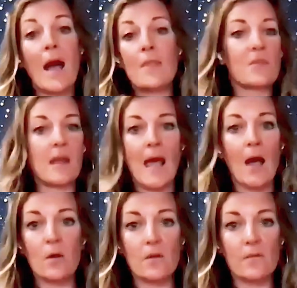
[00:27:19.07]

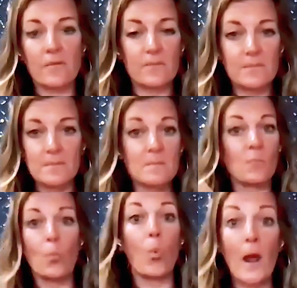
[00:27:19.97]
rather than out of
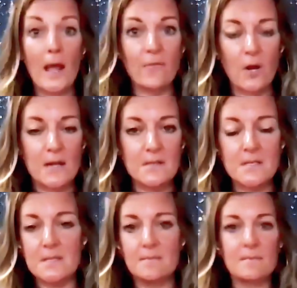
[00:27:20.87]

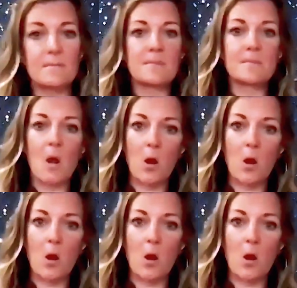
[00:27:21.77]
whatever else.